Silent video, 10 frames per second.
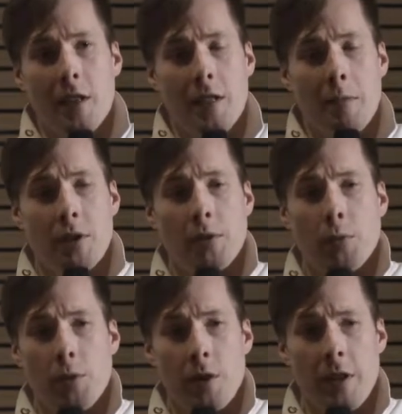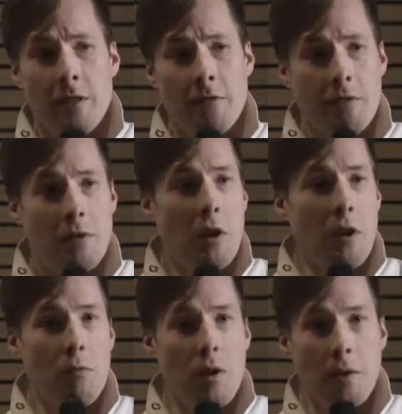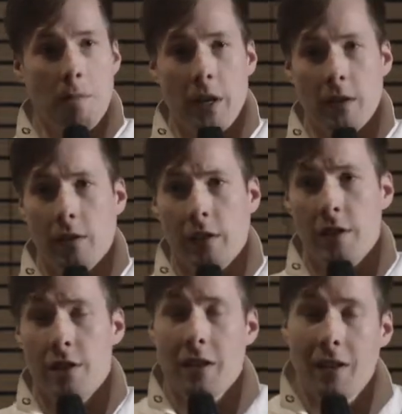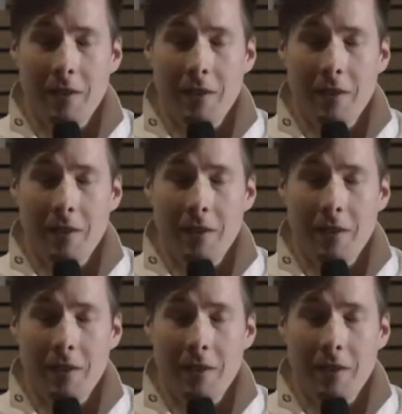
Samso Kuronen, one of my colleagues.